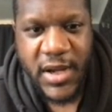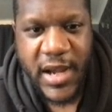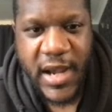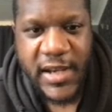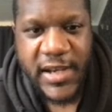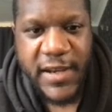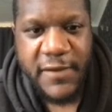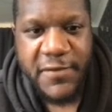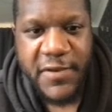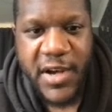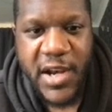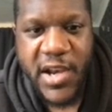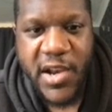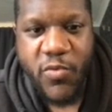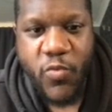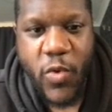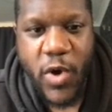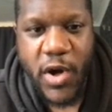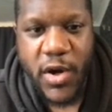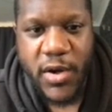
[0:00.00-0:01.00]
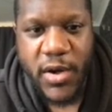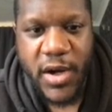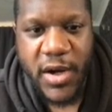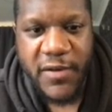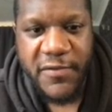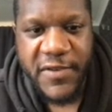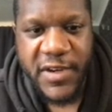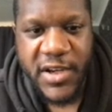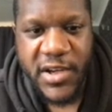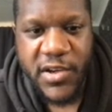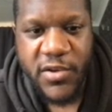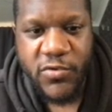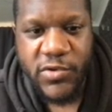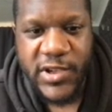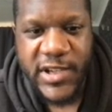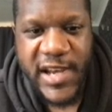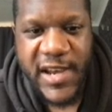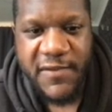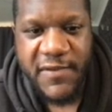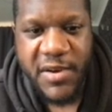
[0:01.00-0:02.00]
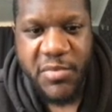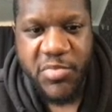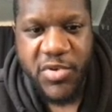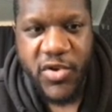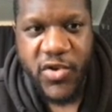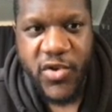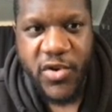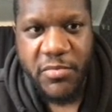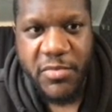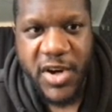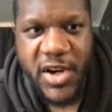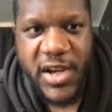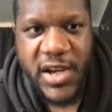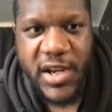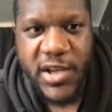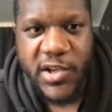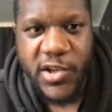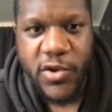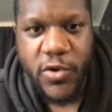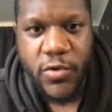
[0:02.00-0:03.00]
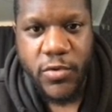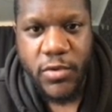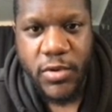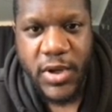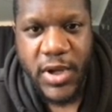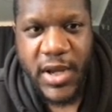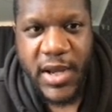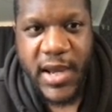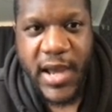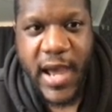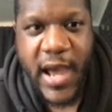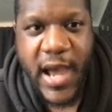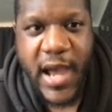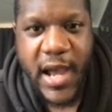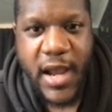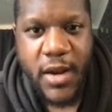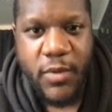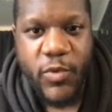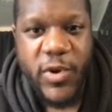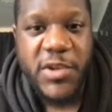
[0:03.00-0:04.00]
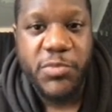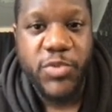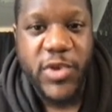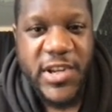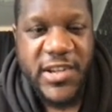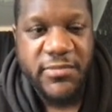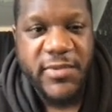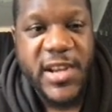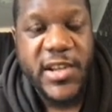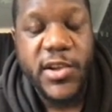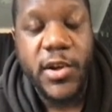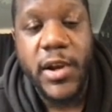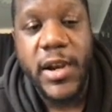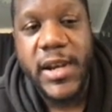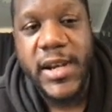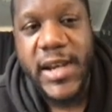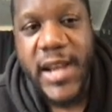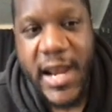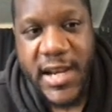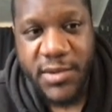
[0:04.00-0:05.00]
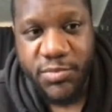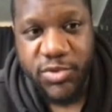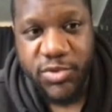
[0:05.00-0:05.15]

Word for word: And definitely one I think that you'll save in putting your money into, uh, which brings me to the next